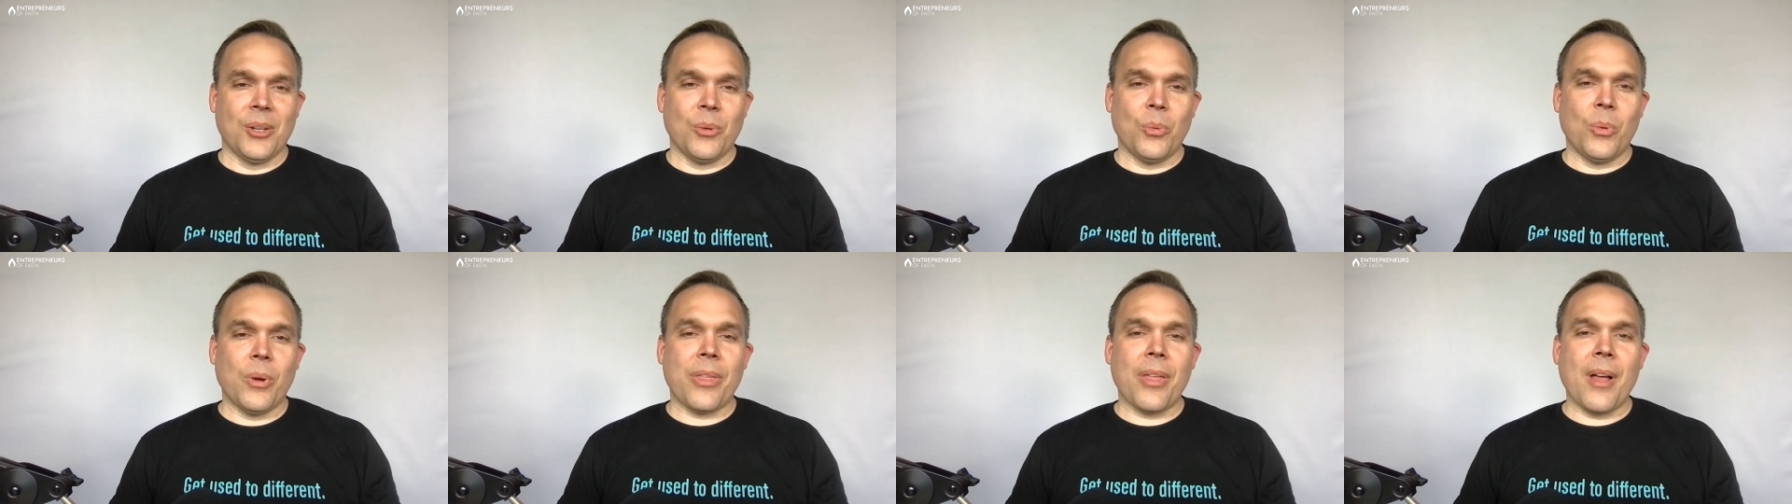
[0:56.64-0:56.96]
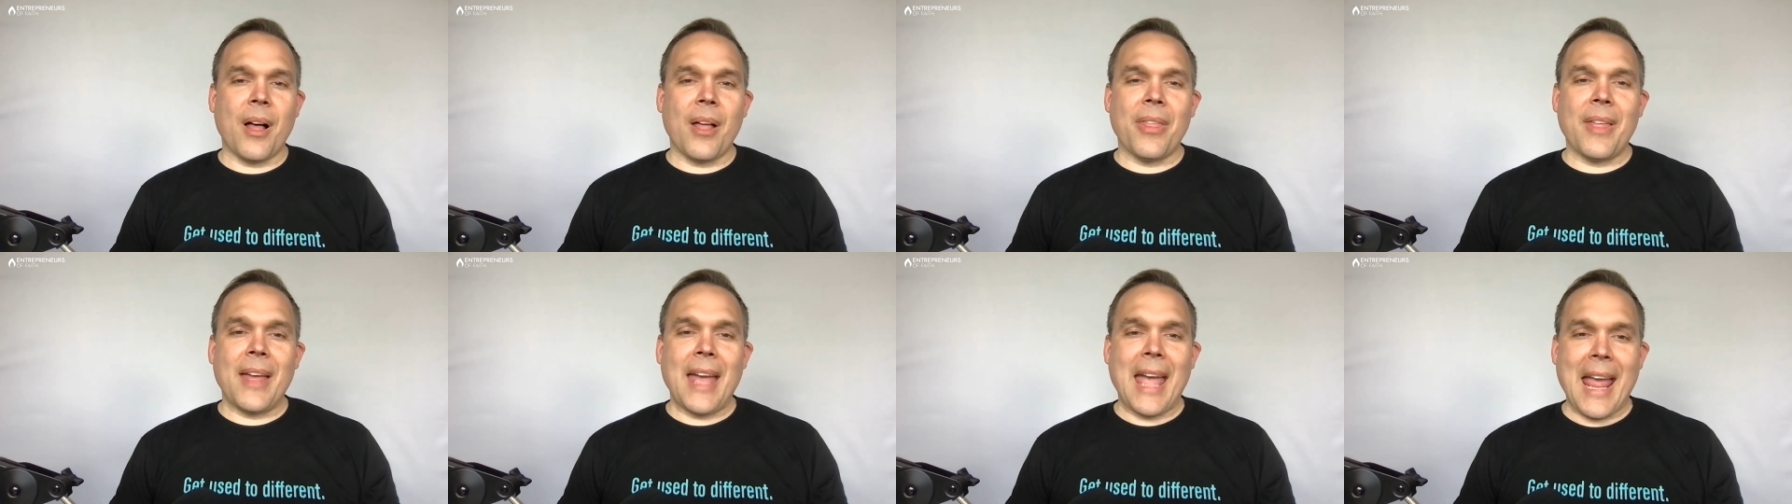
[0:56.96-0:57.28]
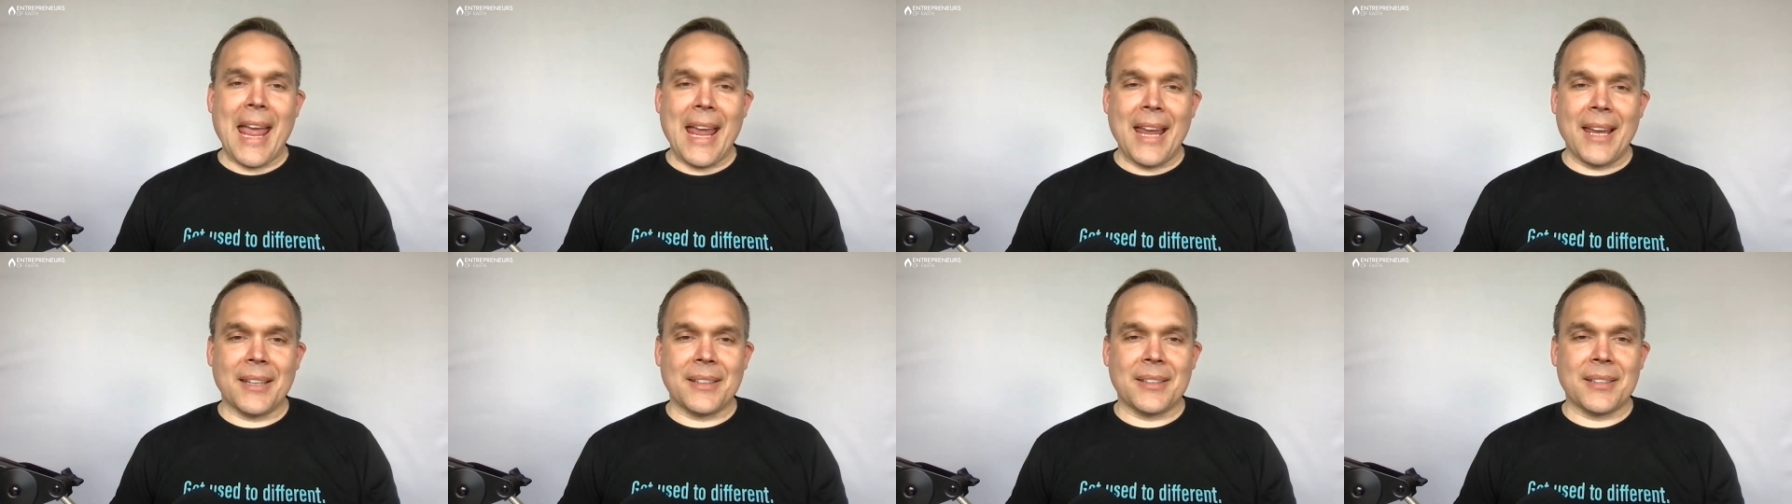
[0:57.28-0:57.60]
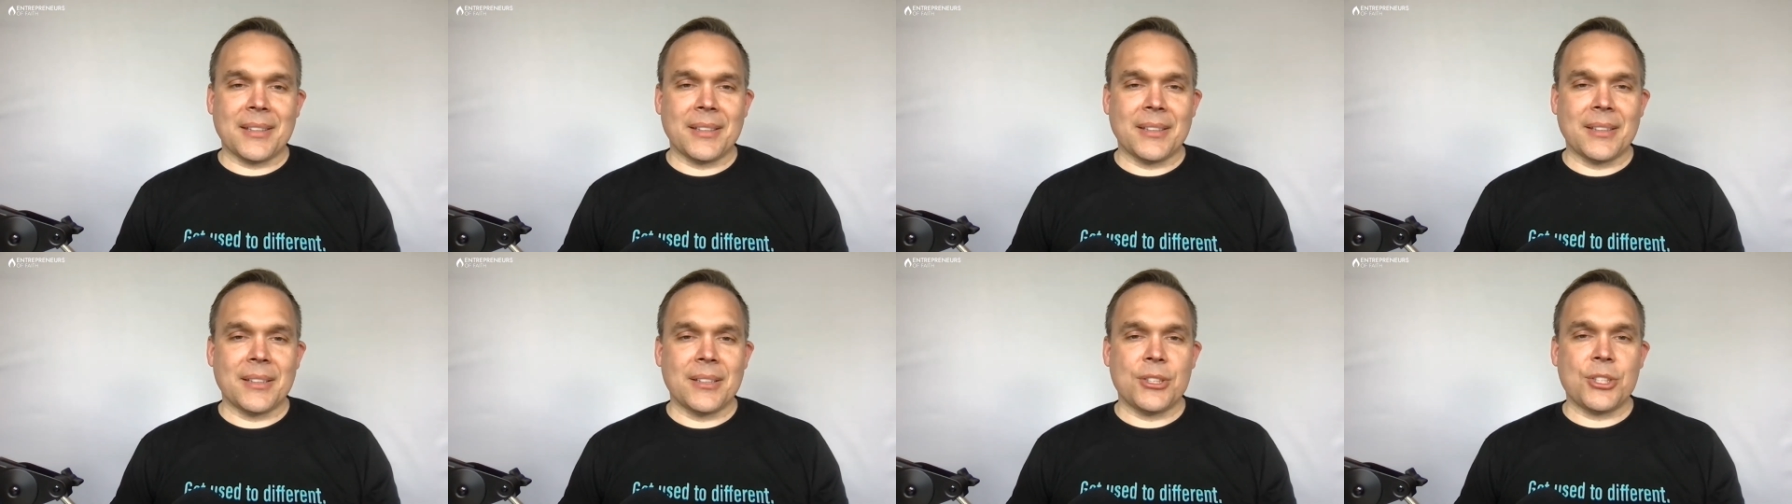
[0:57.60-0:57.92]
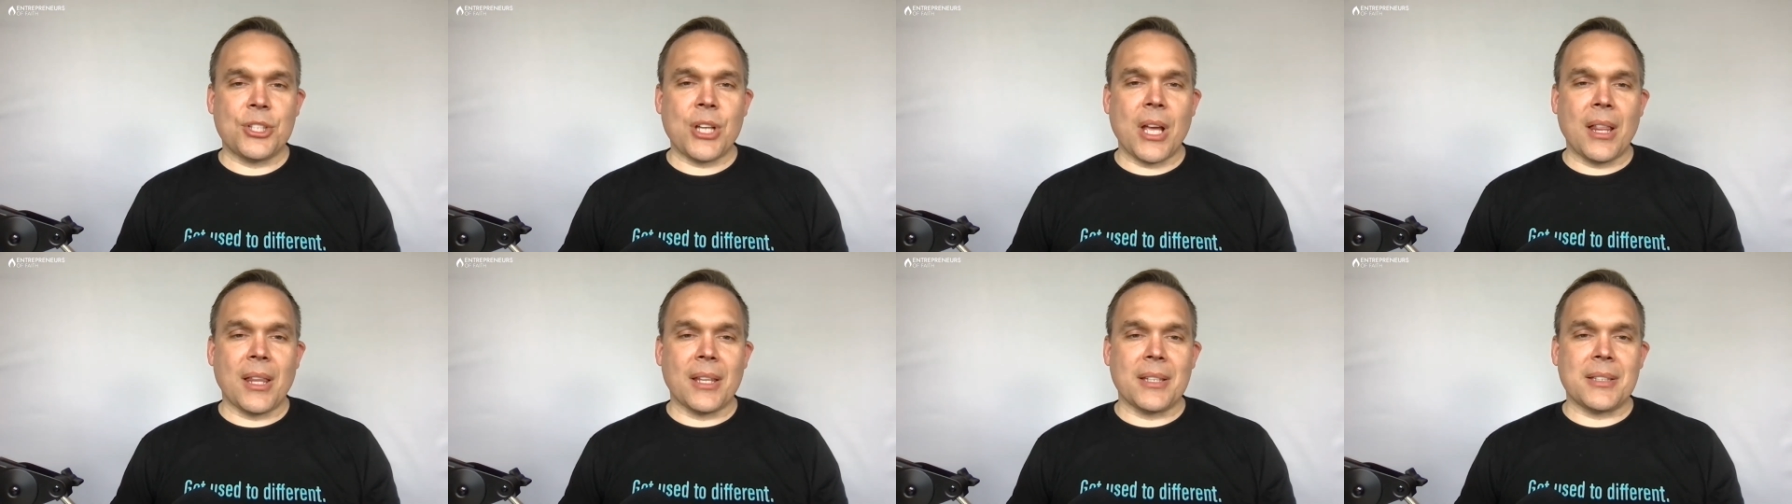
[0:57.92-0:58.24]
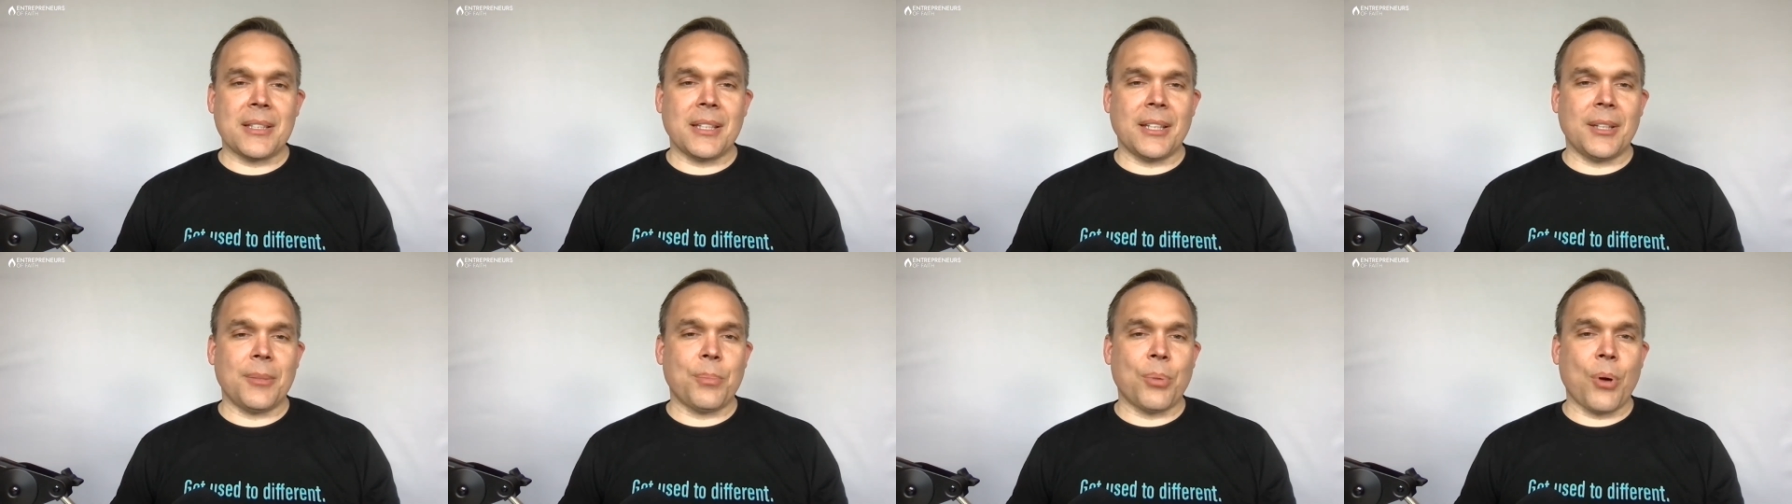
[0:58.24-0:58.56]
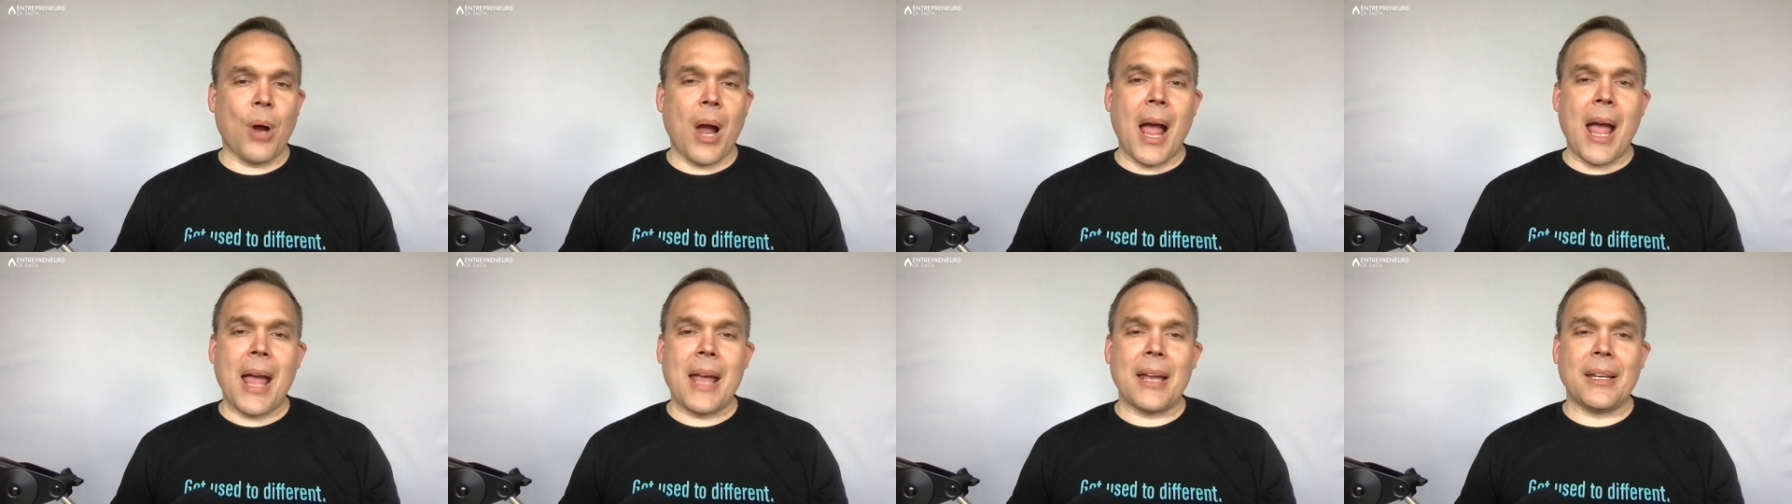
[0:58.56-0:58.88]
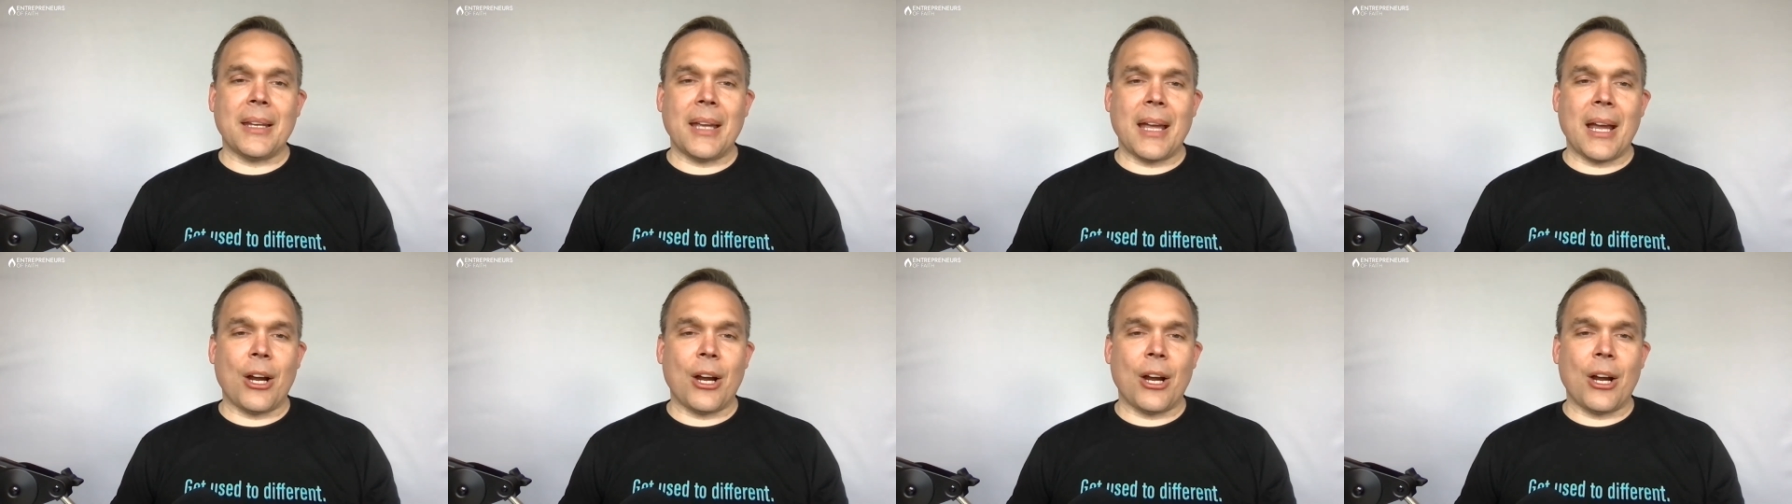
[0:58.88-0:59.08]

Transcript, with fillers: With all the hate jealousy, pride,